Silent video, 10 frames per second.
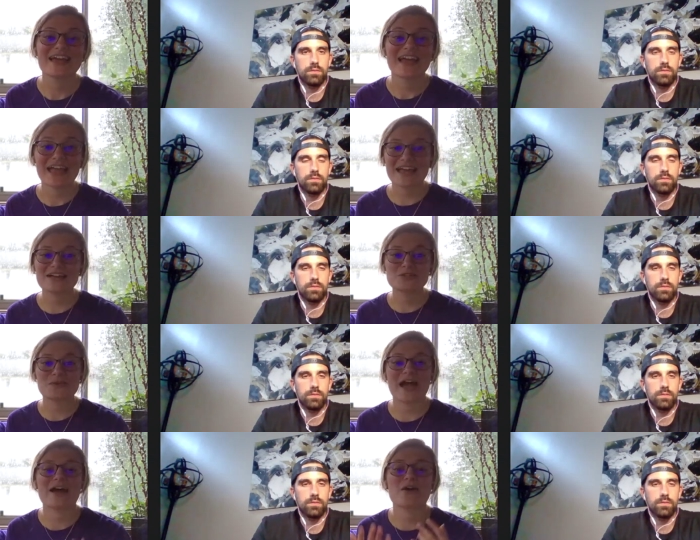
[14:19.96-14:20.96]
Speaker 1: And
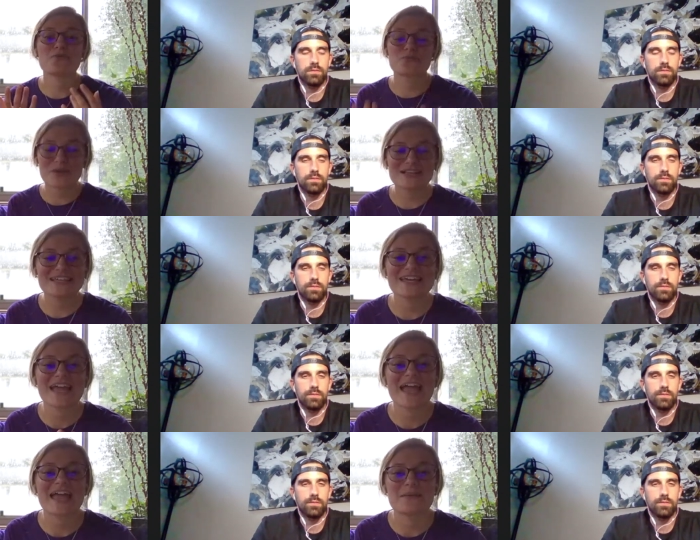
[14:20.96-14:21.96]
we had a
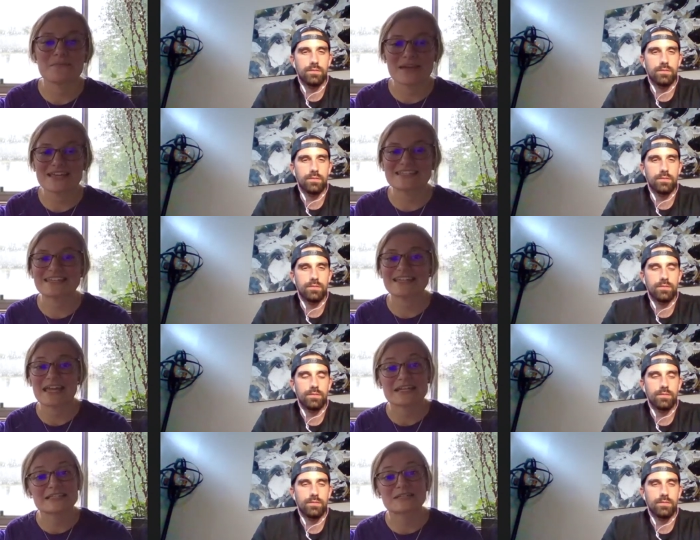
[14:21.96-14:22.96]
really an amazing
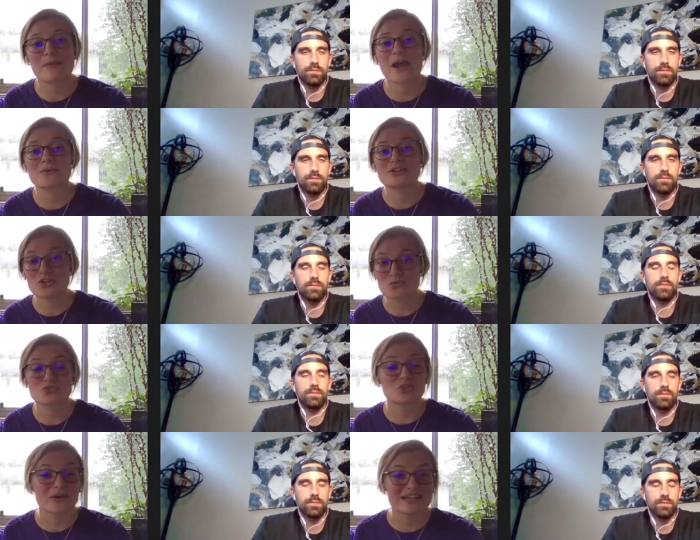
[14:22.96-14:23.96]
and inspiring
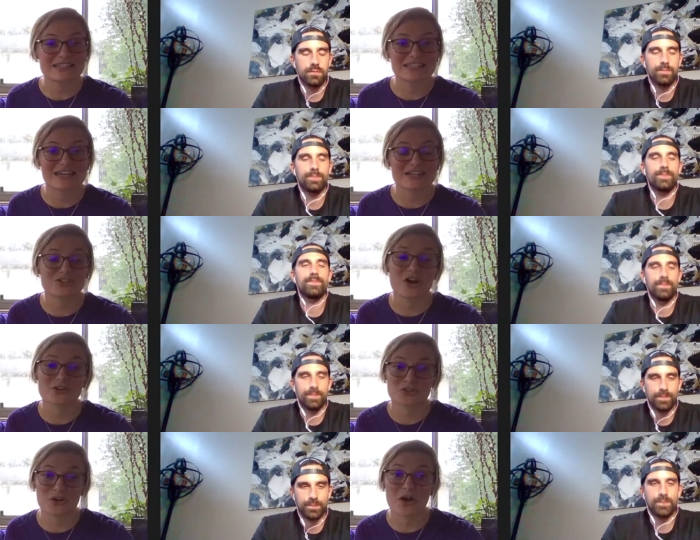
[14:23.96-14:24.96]
youth join us tonight to
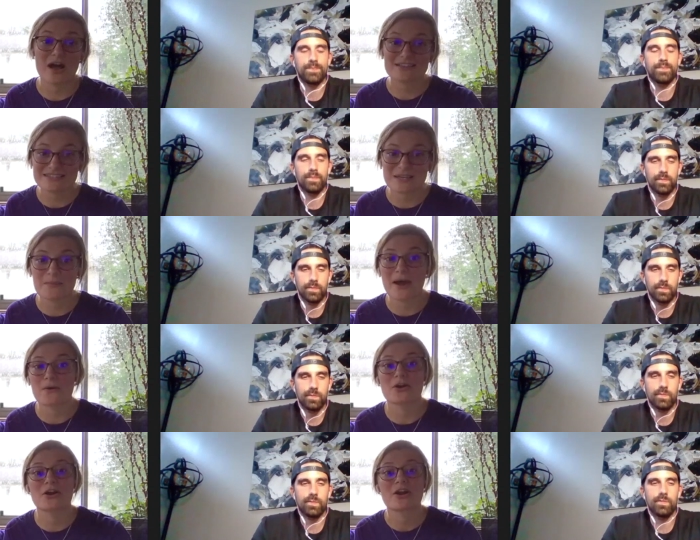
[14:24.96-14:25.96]
talk to us
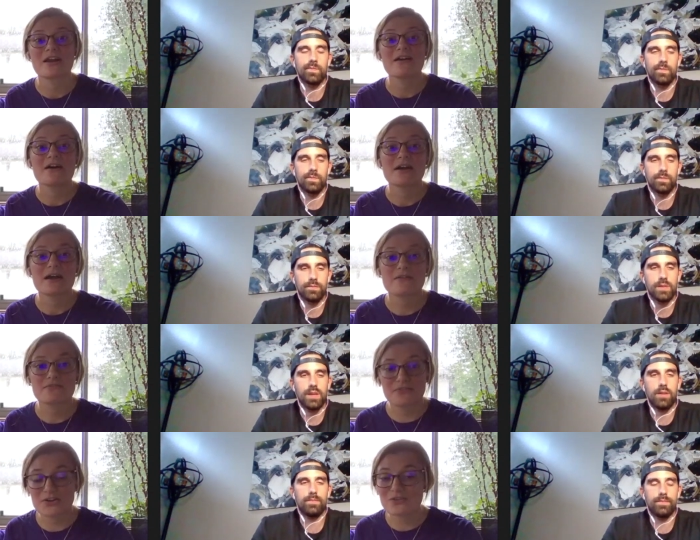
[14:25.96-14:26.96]
about her
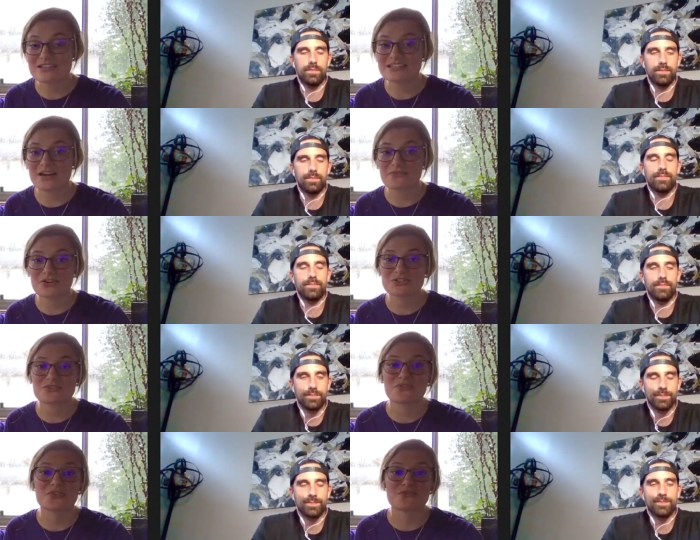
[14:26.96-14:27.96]
yep. fundraising efforts
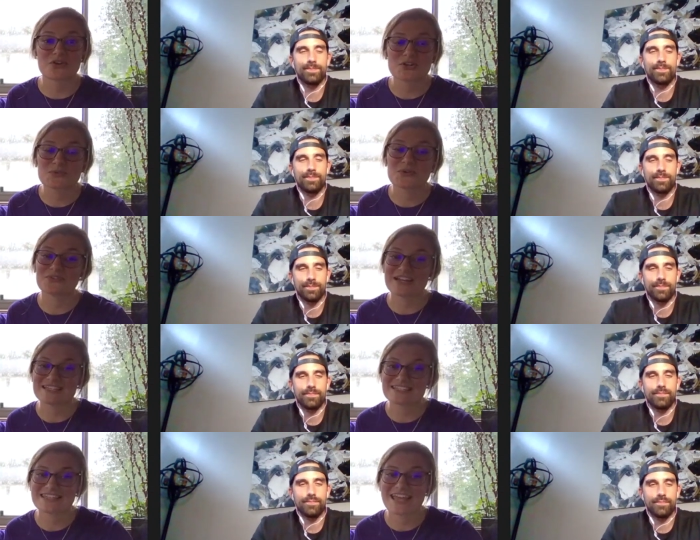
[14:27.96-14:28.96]
for the virtual
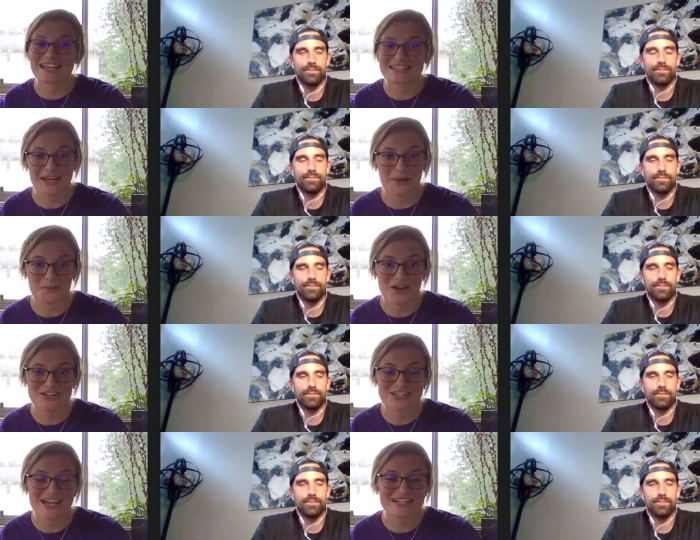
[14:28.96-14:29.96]
race and Herren
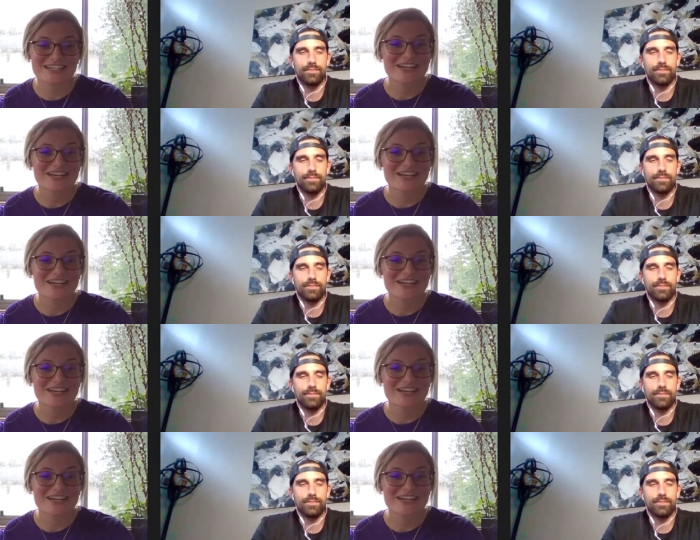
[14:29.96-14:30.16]
project.